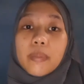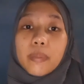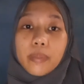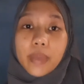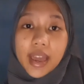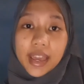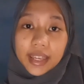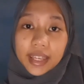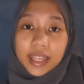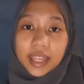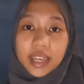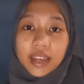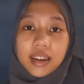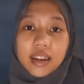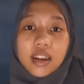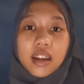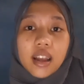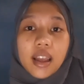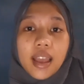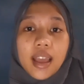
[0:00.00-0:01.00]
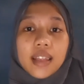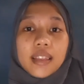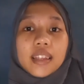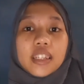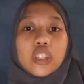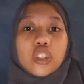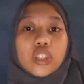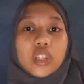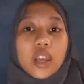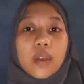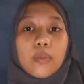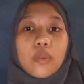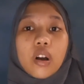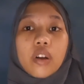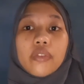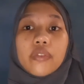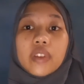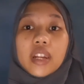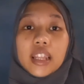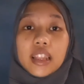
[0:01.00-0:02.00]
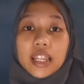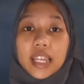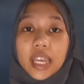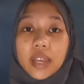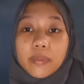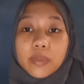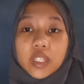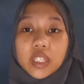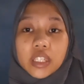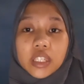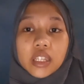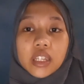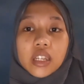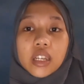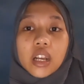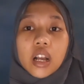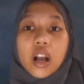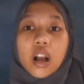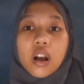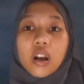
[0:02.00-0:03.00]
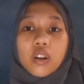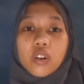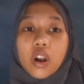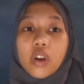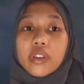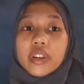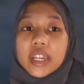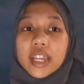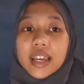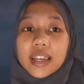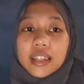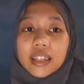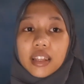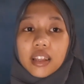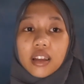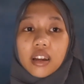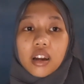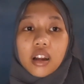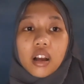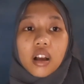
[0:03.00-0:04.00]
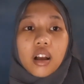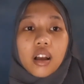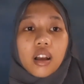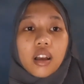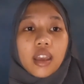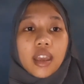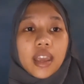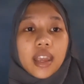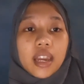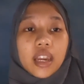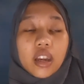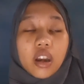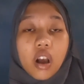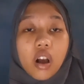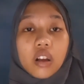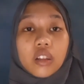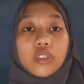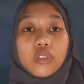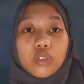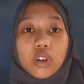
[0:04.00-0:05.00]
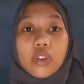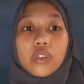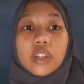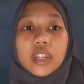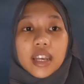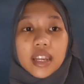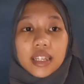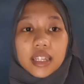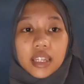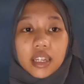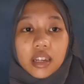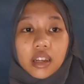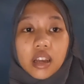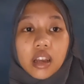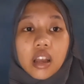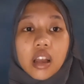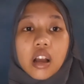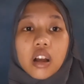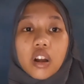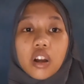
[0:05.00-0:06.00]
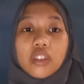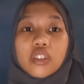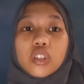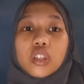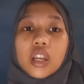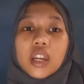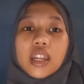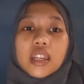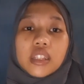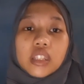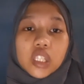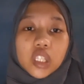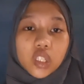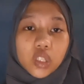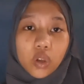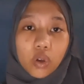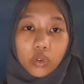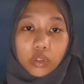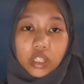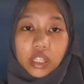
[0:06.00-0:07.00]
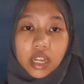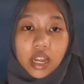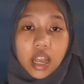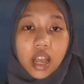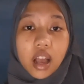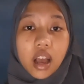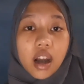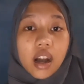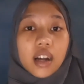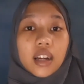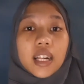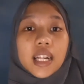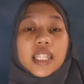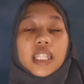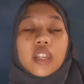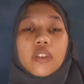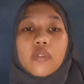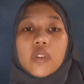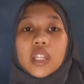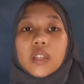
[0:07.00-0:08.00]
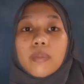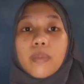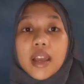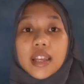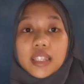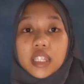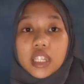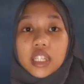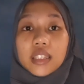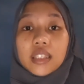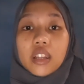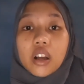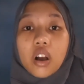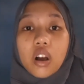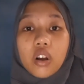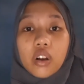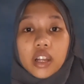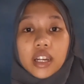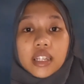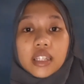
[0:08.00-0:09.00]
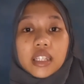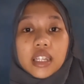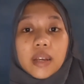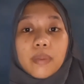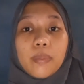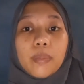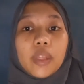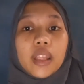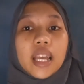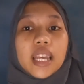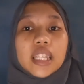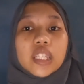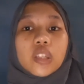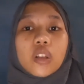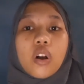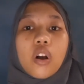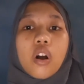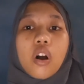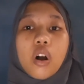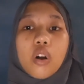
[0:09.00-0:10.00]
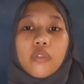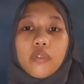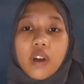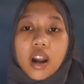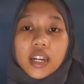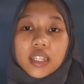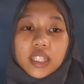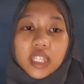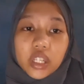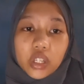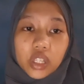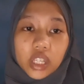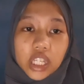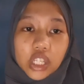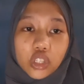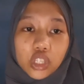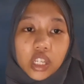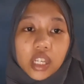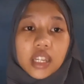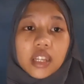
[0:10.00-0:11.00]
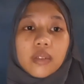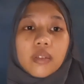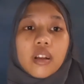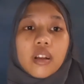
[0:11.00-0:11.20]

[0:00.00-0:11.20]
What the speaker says: back, and the shape of the lips, rounded and unrounded. Consonant sounds are classified based on the place of articulation